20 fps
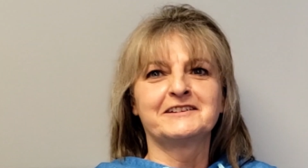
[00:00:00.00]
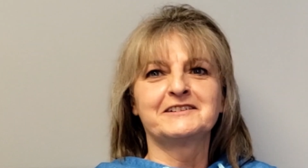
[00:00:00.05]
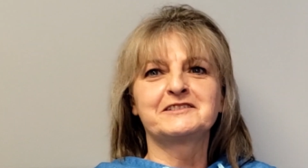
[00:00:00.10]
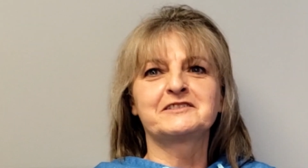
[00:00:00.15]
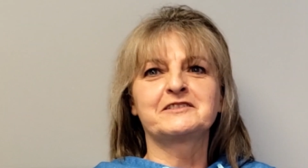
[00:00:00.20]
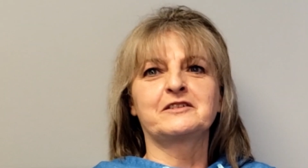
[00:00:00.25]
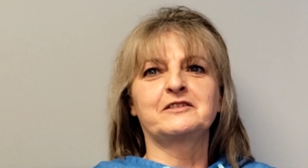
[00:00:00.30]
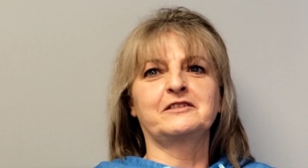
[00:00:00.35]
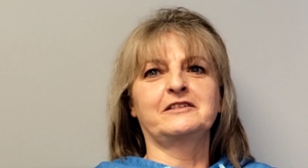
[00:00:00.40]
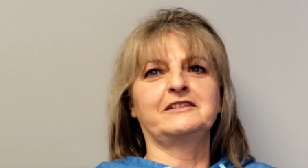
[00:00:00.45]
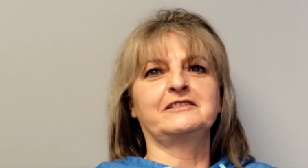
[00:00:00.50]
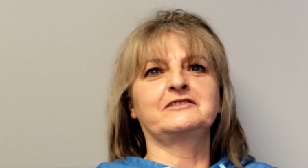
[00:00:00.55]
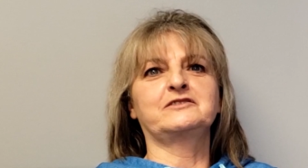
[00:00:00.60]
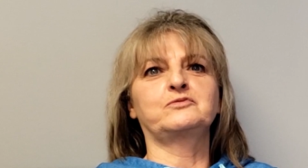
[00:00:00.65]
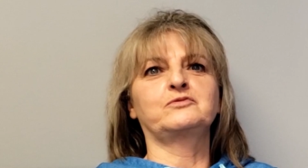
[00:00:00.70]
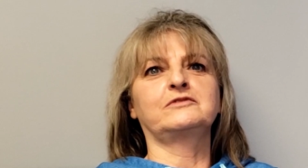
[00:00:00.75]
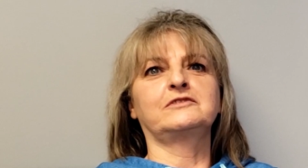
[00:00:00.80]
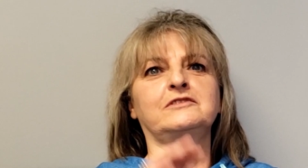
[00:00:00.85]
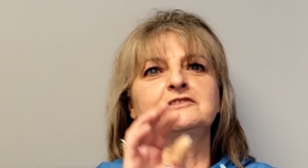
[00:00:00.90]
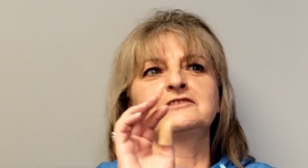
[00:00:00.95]
So it's
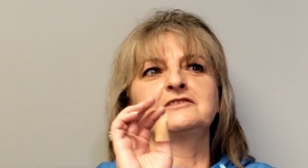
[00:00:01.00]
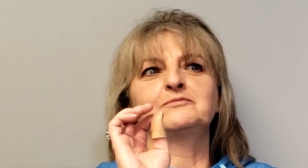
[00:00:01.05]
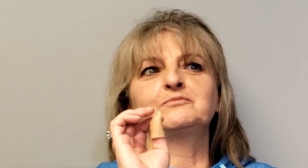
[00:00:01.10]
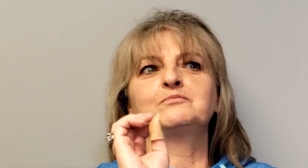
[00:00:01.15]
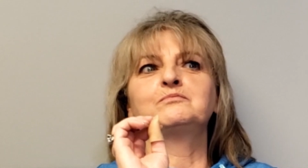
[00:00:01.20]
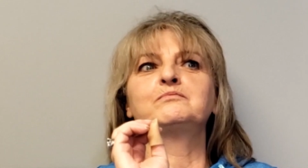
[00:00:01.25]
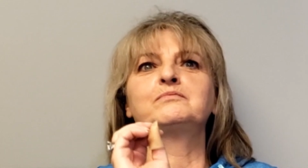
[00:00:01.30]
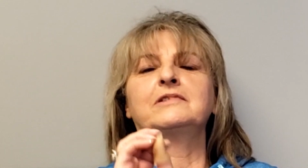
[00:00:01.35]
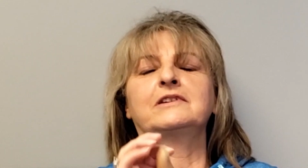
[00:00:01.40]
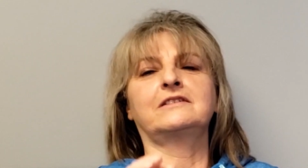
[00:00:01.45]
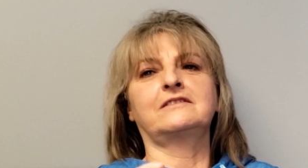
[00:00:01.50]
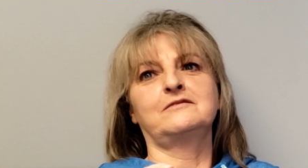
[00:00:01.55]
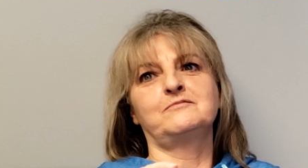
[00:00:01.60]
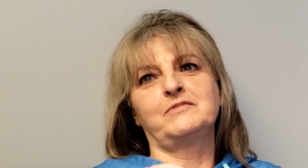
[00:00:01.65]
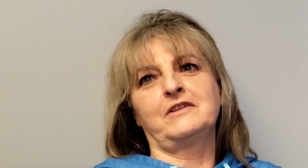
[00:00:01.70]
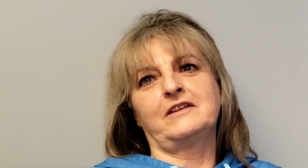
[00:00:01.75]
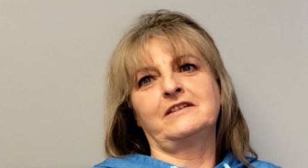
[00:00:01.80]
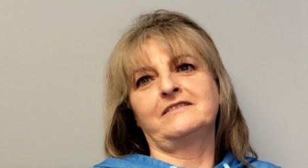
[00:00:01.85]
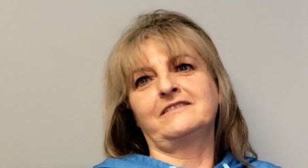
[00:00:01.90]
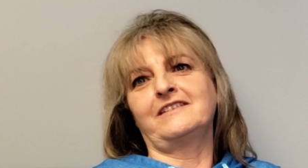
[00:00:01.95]
really just pick the
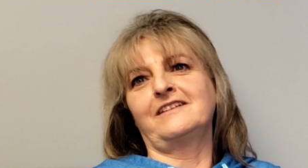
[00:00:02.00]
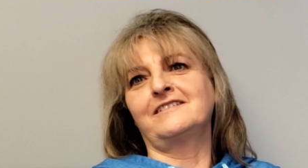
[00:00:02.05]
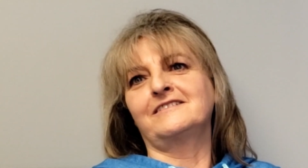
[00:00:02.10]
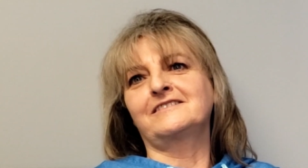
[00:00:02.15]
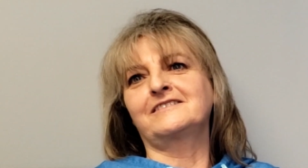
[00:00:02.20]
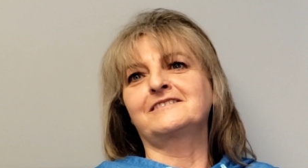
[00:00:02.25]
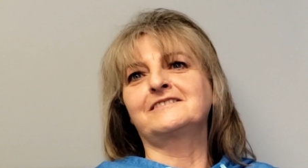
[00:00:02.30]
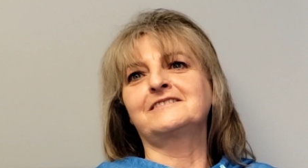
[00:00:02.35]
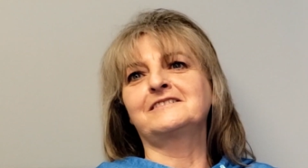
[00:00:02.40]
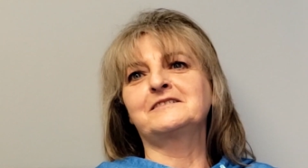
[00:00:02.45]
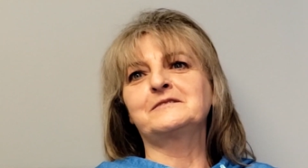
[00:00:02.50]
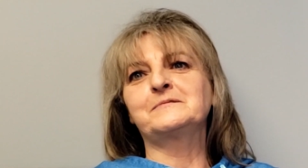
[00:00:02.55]
best answer.